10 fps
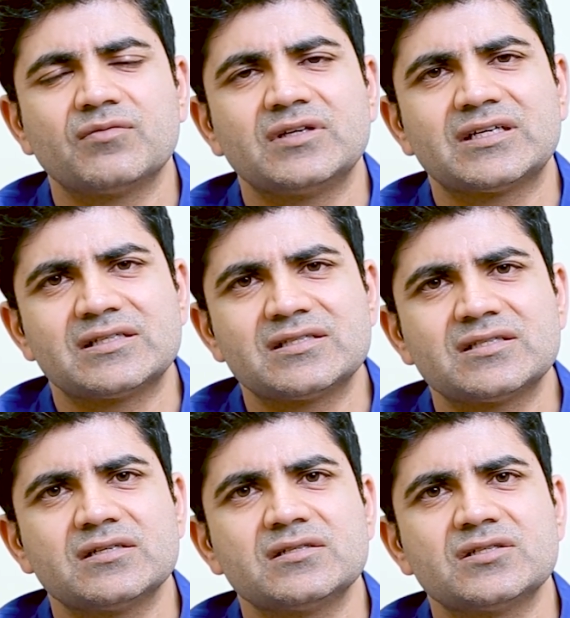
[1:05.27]
of the
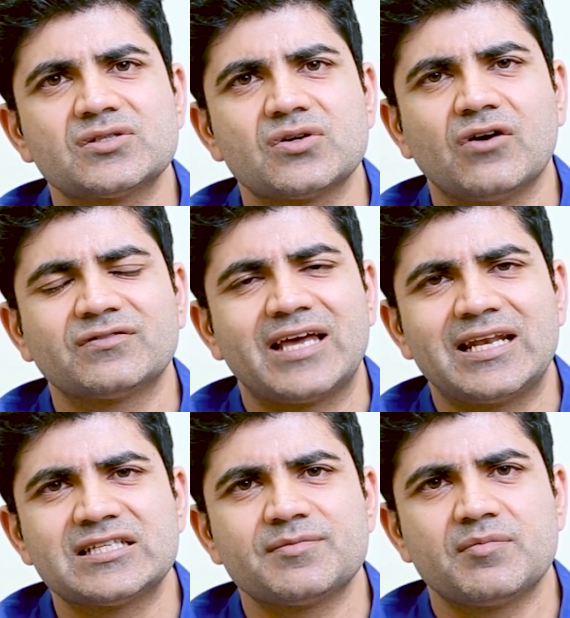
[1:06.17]
concerns of
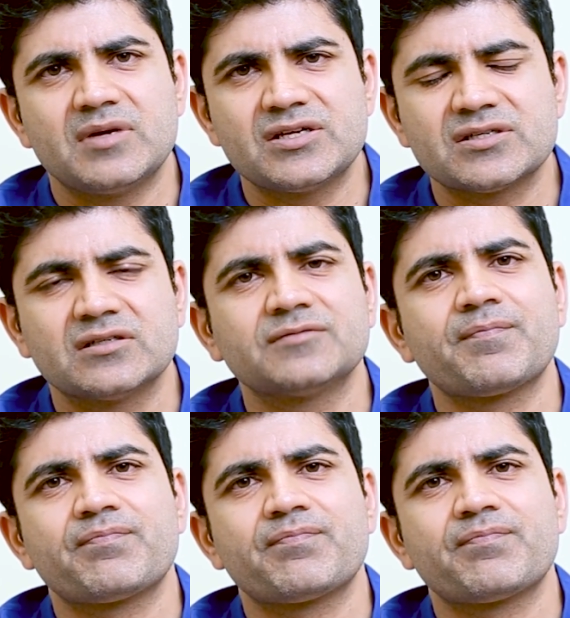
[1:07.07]
thalassemia major